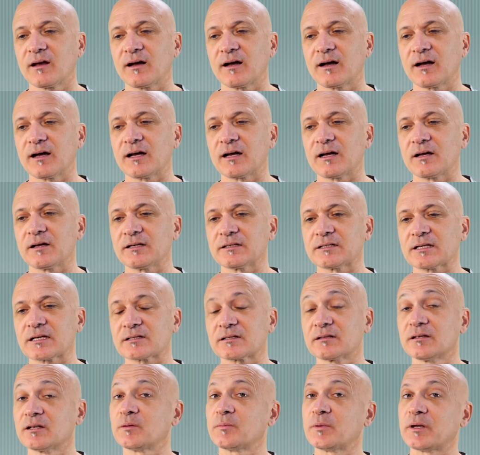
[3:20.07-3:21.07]
it
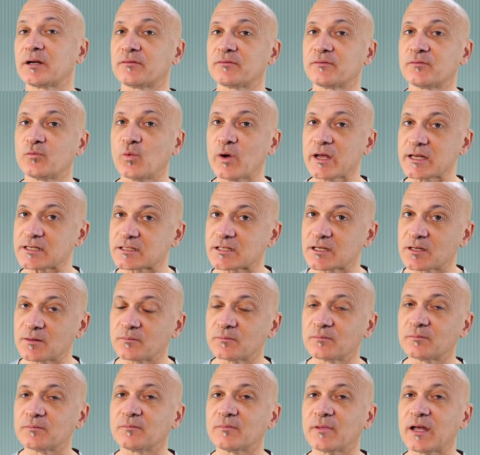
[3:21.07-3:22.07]
takes a little bit of
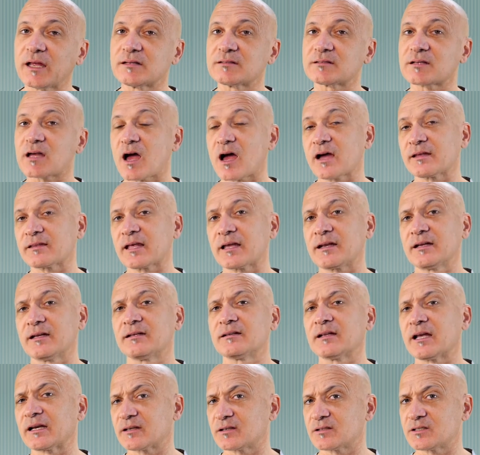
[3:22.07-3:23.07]
wisdom and tying that
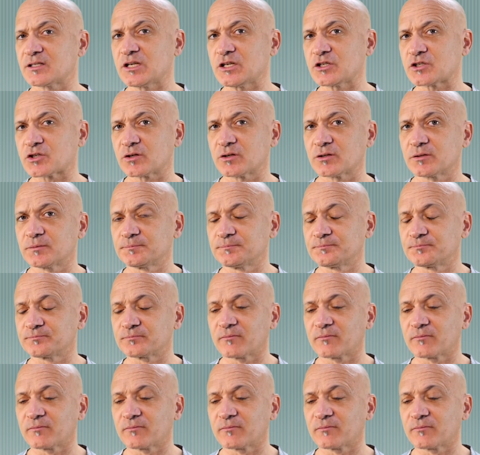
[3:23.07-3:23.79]
in like a teacher.